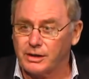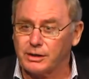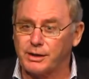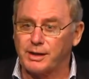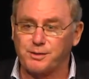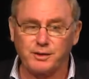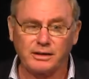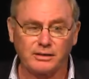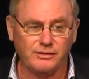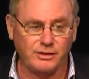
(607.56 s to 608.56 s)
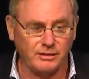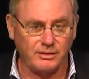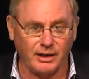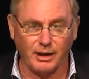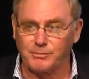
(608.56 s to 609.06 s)
You know, they're things that
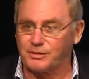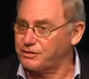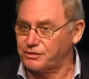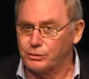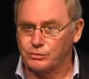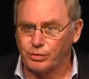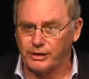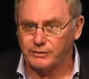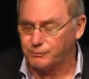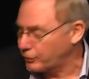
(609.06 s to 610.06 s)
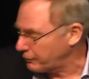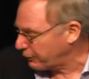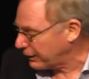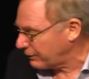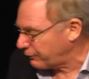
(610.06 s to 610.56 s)
suit
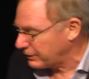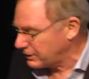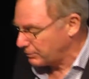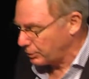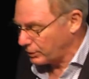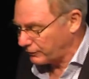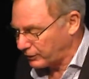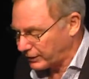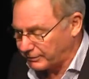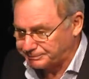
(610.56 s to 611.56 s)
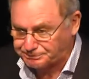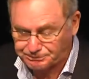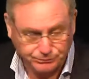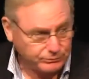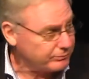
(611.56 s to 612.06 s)
crowdfunding beautifully.
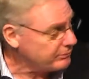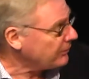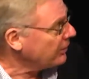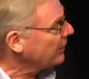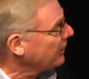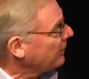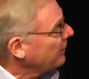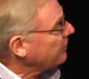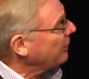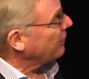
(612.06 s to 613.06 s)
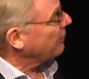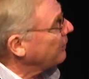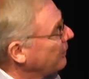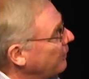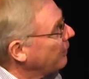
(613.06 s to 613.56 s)
So
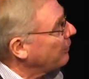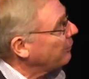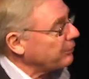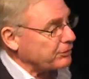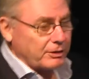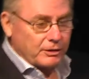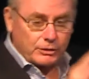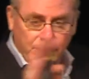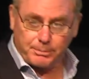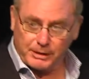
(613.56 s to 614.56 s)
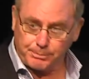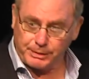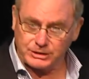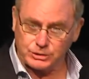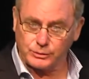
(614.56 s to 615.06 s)
we sort of looked at the big
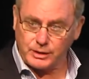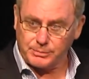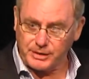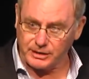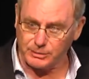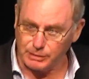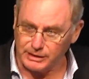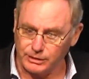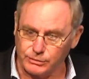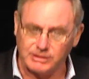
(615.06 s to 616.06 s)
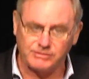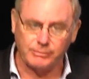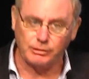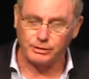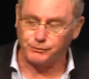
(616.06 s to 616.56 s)
picture. We've come down to millennials. Let's
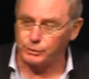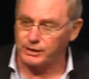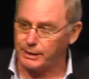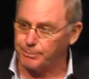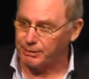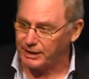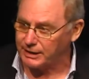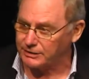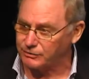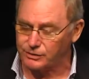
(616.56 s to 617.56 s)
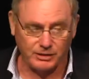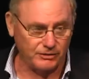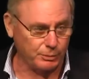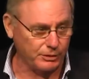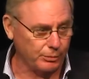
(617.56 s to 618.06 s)
have a look at a few campaigns, because
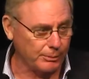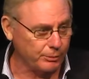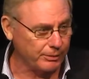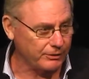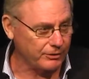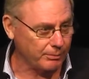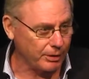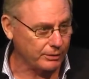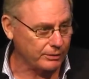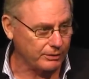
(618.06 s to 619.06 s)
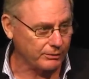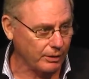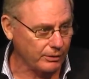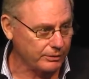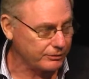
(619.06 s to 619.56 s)
that's when the rubber meets the
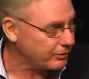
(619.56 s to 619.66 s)
road as